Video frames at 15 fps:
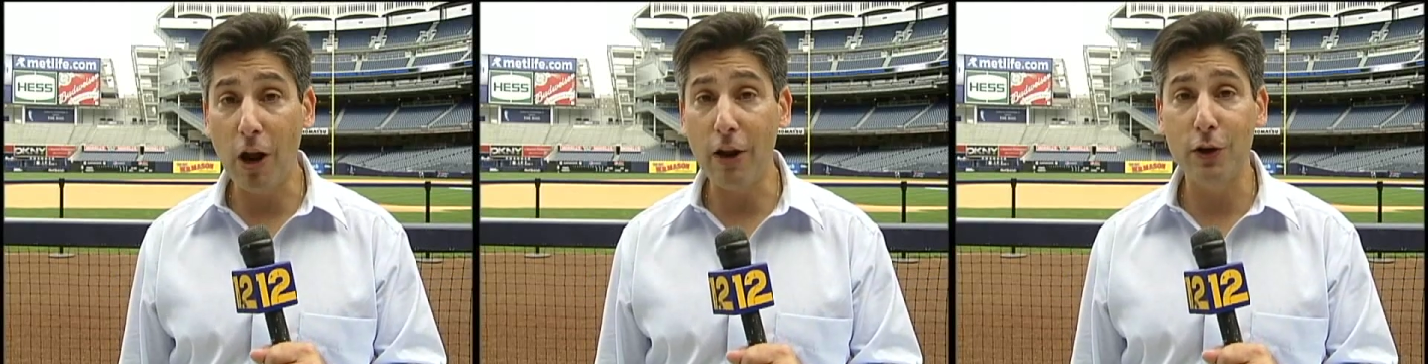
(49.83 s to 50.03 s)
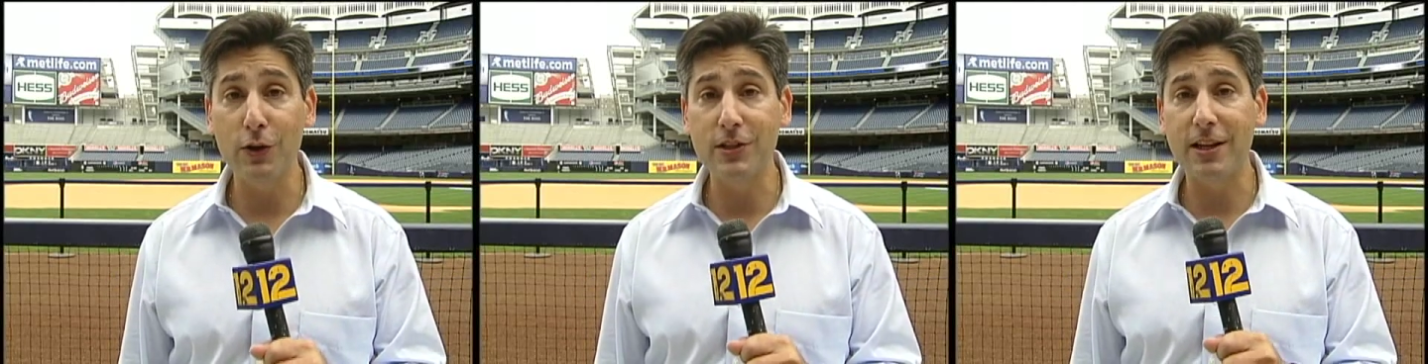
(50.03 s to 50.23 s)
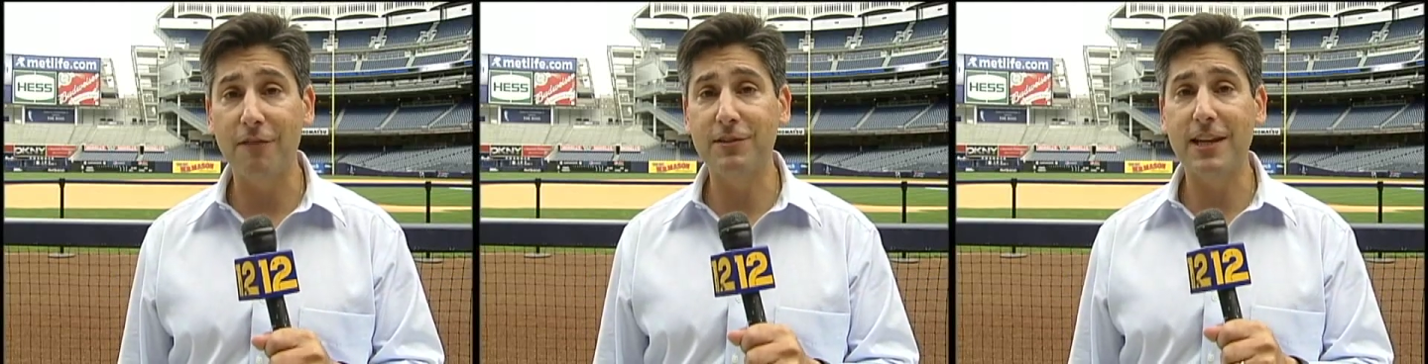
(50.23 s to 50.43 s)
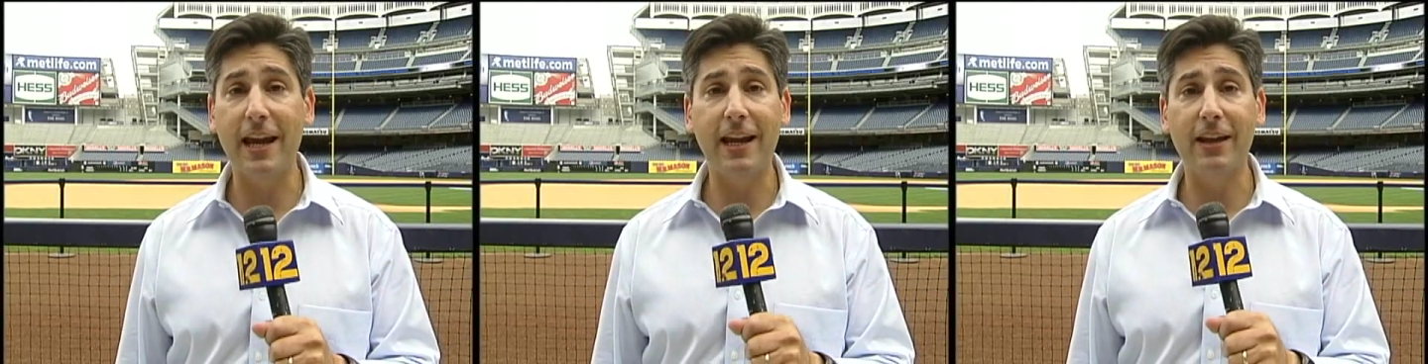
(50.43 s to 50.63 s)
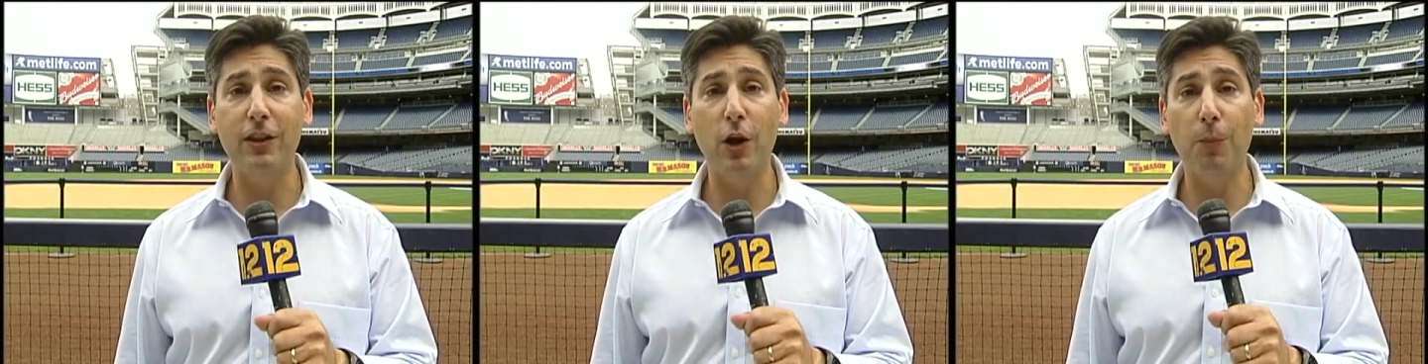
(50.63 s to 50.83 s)
runners have
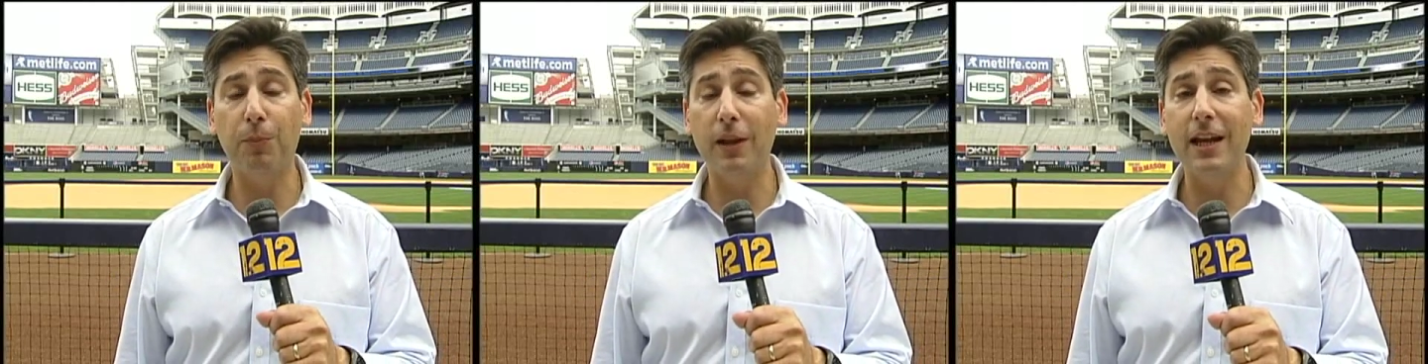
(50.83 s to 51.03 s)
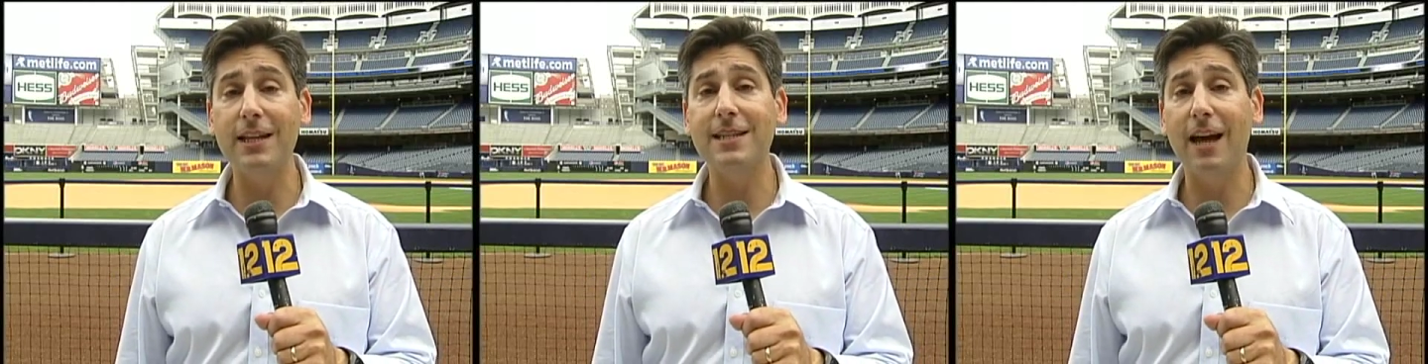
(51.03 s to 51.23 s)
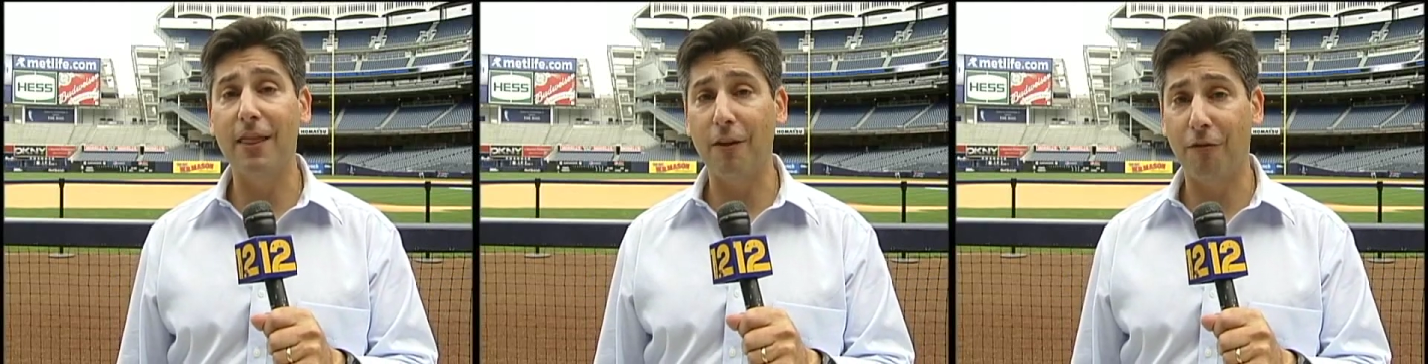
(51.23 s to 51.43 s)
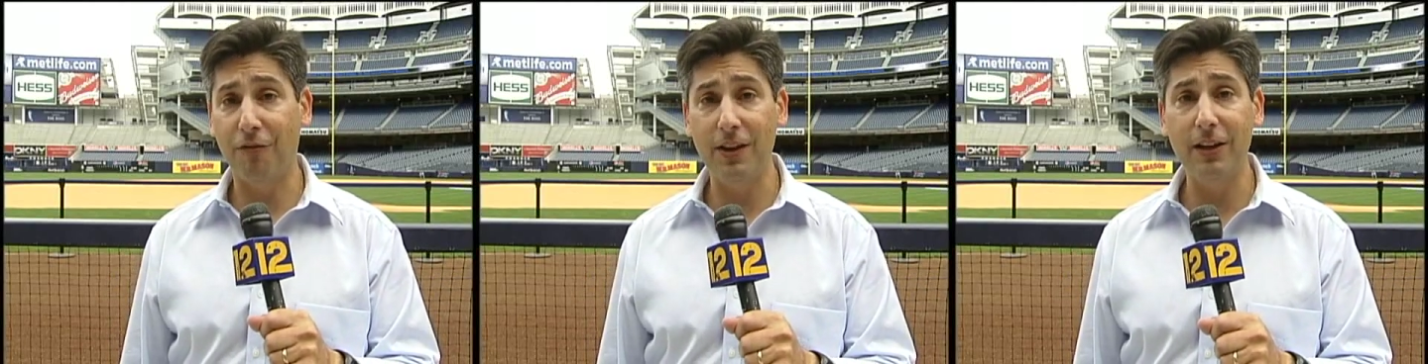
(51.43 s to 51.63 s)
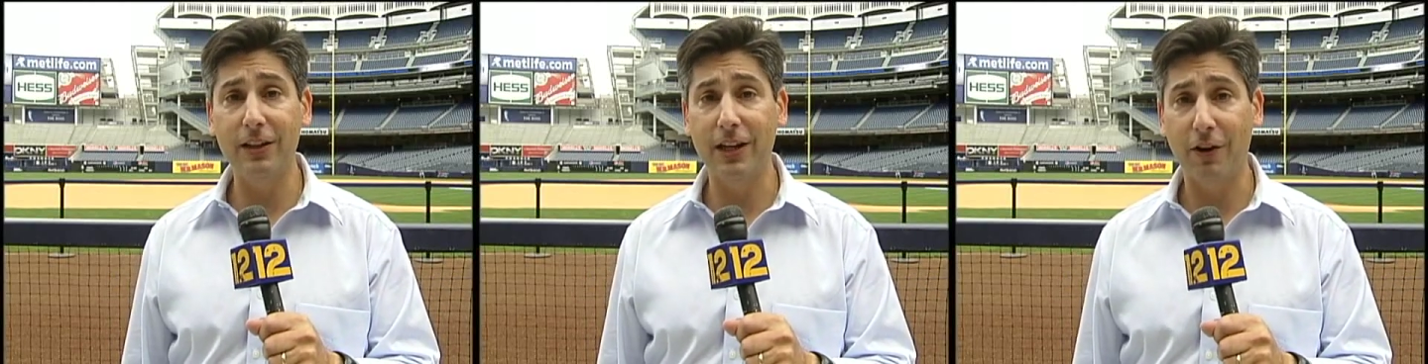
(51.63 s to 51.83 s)
taken their place on the
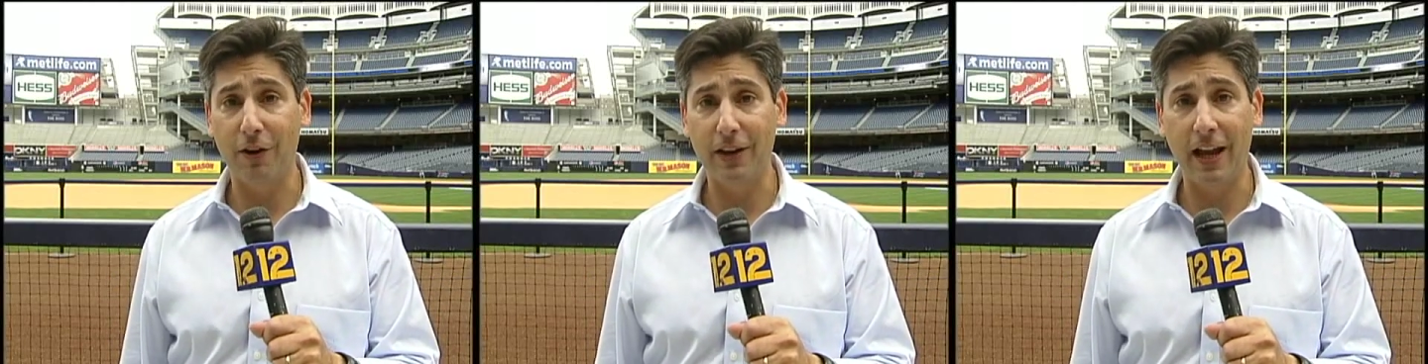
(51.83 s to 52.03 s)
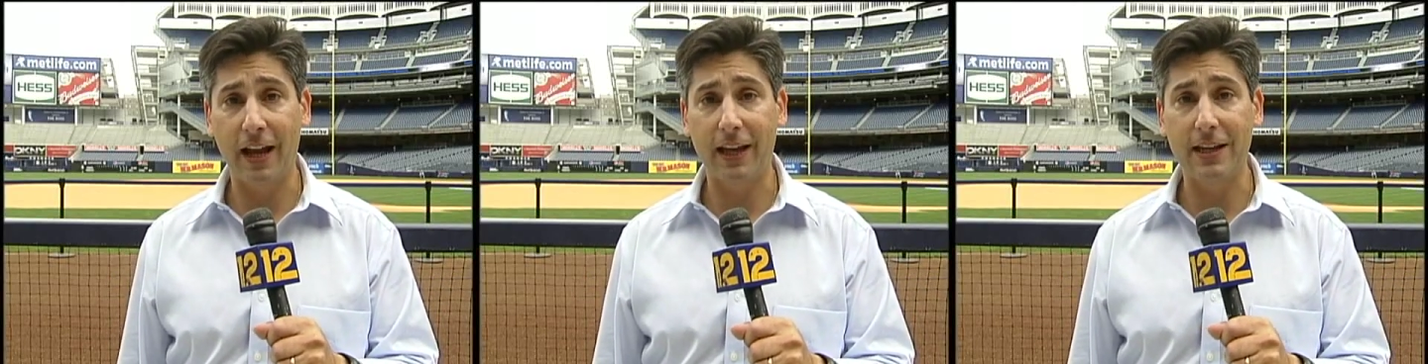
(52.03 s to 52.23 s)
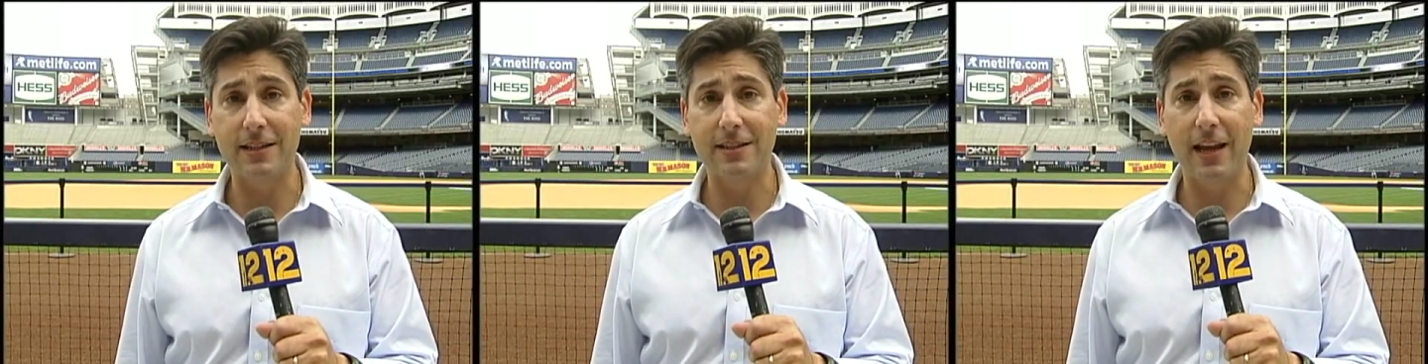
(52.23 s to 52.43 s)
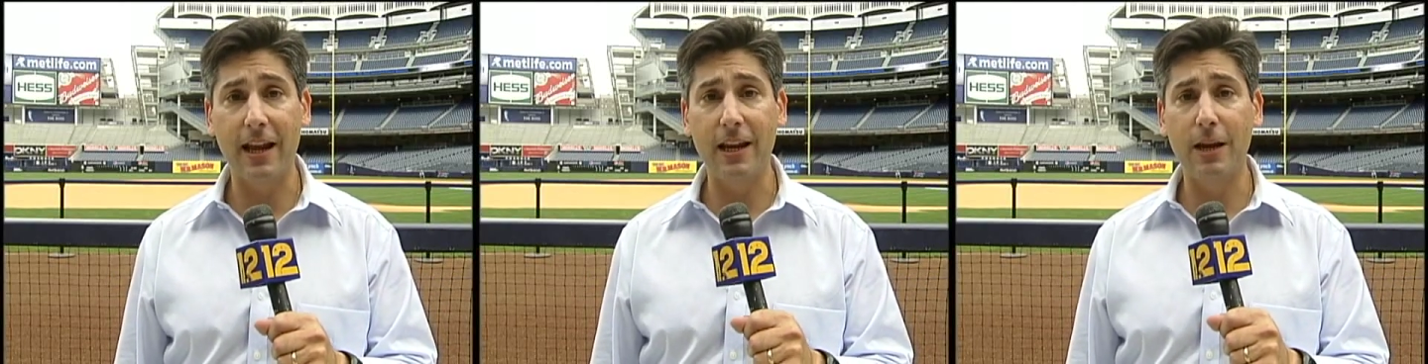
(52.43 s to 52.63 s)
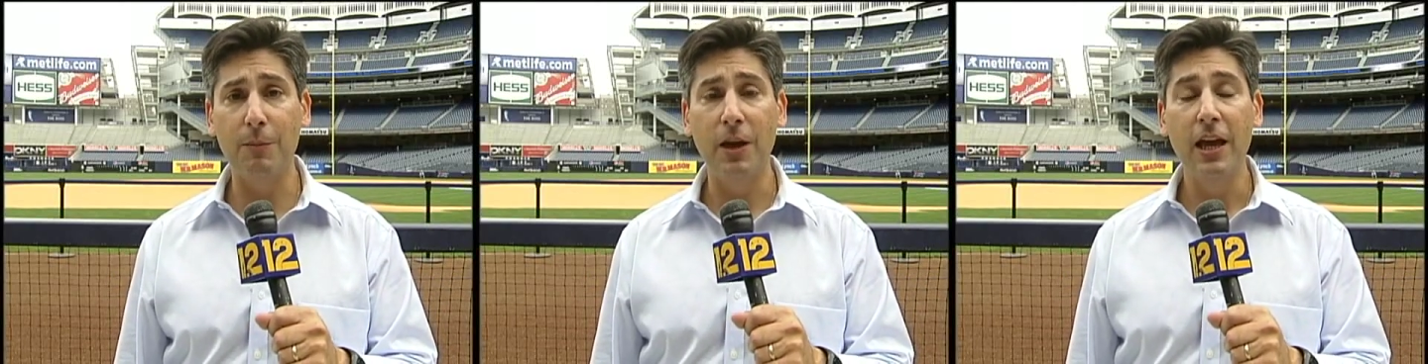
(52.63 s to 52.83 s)
field here at Yankee
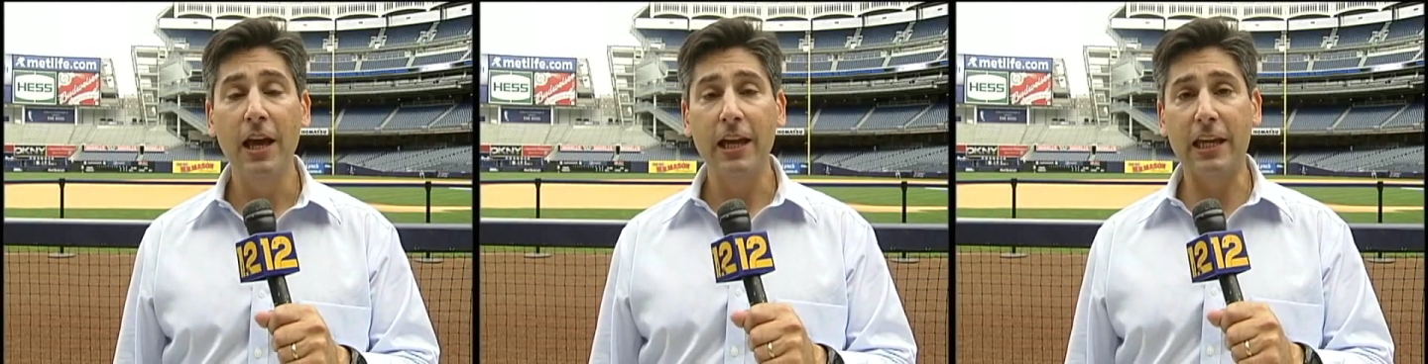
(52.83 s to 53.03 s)
Stadium,